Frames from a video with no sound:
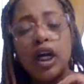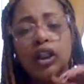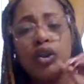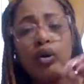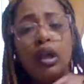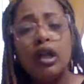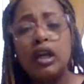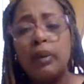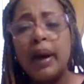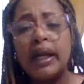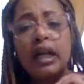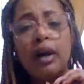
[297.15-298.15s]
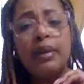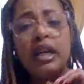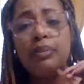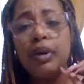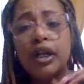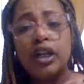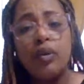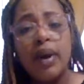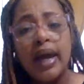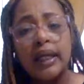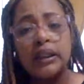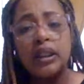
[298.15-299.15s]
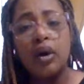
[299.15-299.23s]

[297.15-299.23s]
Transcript: Don't let nobody come in and punk your ass.